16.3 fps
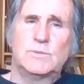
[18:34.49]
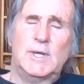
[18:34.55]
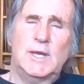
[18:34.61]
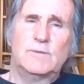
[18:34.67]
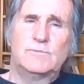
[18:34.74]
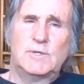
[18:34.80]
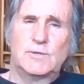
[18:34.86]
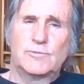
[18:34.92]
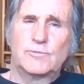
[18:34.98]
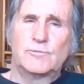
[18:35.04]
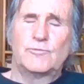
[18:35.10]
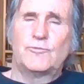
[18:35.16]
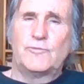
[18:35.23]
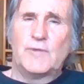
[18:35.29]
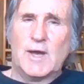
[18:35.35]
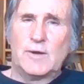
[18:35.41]
We have
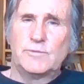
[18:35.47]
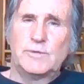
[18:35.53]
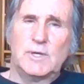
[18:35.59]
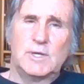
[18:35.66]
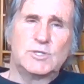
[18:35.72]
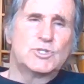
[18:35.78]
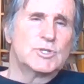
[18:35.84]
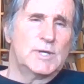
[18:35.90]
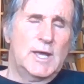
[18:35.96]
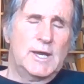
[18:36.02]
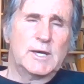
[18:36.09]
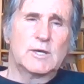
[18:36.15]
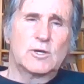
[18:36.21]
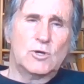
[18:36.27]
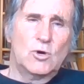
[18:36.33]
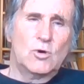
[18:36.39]
different founding
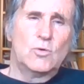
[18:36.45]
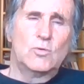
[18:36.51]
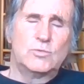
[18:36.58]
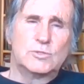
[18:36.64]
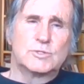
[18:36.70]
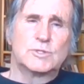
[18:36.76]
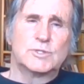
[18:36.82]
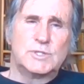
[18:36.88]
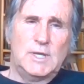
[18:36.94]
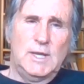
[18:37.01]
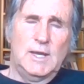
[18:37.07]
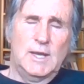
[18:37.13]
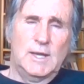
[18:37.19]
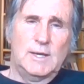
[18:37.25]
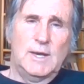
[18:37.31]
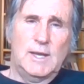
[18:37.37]
genetic codes, or
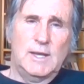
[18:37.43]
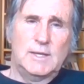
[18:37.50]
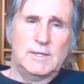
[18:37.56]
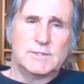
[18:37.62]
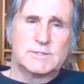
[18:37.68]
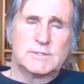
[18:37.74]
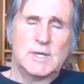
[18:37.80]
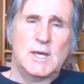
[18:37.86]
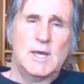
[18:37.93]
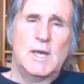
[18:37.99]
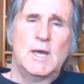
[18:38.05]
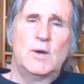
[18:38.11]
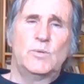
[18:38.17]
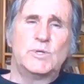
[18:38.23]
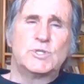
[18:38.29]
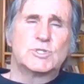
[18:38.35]
DNAs,
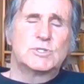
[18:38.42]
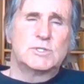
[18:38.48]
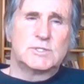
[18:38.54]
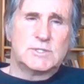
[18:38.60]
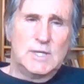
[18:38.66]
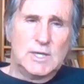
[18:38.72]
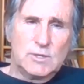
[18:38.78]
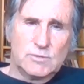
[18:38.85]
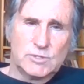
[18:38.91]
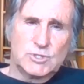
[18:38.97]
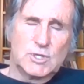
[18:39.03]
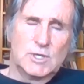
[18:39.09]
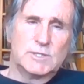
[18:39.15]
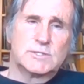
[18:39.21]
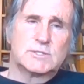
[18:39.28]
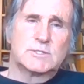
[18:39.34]
which distinguish
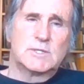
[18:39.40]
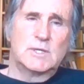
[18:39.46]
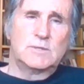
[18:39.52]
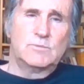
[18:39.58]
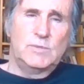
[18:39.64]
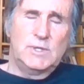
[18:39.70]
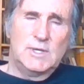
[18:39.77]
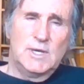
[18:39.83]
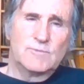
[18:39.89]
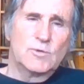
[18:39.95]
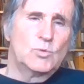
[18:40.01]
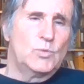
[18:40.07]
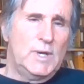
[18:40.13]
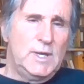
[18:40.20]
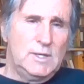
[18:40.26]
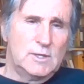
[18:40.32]
us, and we never
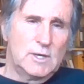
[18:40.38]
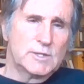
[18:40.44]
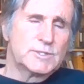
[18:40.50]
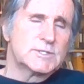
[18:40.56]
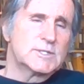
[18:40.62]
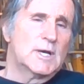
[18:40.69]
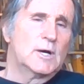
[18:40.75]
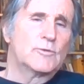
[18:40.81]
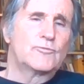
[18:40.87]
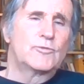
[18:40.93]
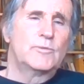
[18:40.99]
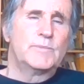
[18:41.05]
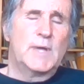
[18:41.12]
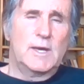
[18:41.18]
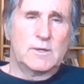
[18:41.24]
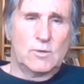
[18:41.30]
weaned ourselves
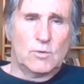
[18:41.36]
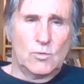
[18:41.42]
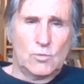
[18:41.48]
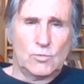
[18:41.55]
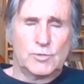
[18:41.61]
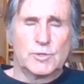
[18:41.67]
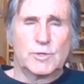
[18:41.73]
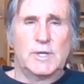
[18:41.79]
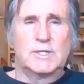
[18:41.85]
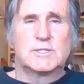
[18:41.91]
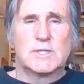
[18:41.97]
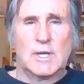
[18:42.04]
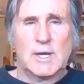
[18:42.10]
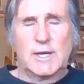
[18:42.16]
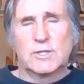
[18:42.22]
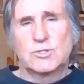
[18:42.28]
from that older
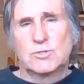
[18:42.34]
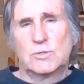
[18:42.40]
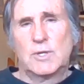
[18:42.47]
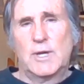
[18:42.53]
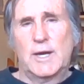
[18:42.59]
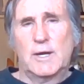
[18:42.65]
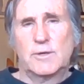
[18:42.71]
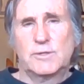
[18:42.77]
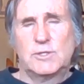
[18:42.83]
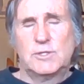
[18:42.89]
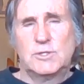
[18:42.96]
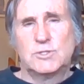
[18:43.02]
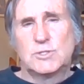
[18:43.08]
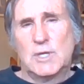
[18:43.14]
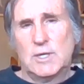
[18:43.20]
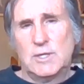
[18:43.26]
intellectual
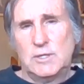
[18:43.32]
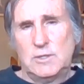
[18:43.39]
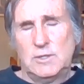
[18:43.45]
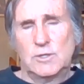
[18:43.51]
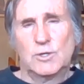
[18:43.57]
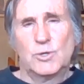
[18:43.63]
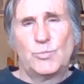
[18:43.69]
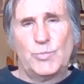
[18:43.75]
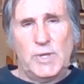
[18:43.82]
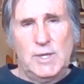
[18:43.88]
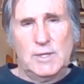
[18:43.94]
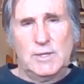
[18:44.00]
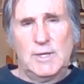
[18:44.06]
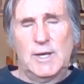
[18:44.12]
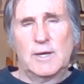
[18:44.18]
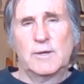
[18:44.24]
heritage, that
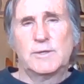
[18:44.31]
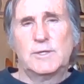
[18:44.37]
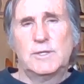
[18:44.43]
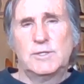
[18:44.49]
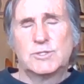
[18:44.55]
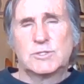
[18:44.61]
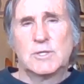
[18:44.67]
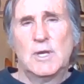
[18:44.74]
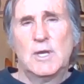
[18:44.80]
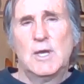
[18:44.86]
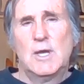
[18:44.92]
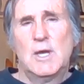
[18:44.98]
European heritage.